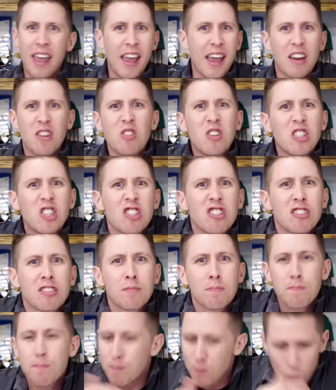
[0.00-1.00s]
and you could just
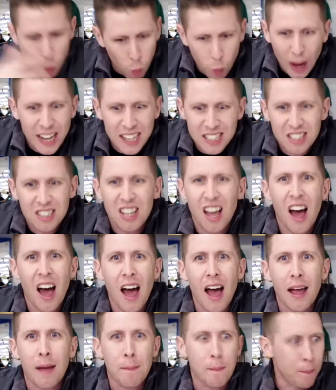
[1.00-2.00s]
waste
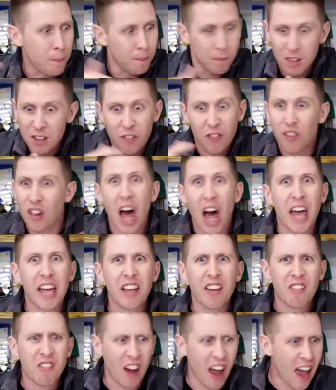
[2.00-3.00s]
time flying
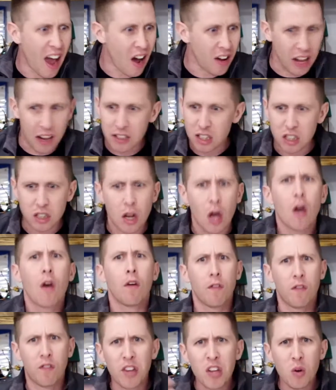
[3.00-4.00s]
around and just
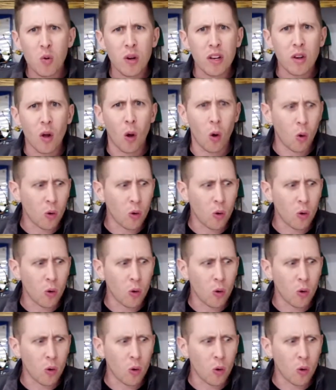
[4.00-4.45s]
viewing the whole